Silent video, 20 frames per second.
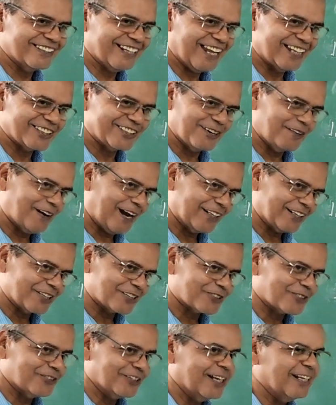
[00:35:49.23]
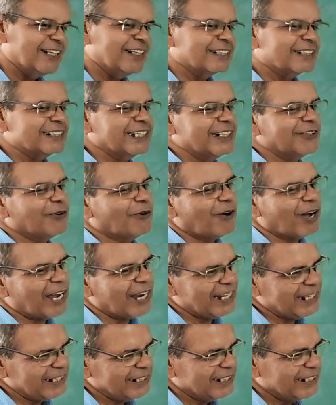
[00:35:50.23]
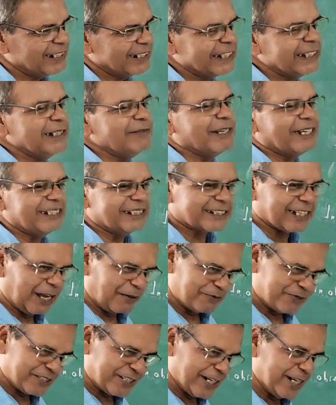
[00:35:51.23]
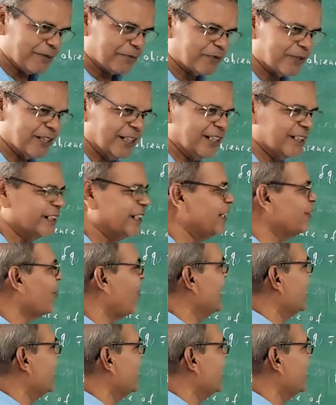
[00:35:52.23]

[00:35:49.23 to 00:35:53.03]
as you have understood, then why give any subscript? Then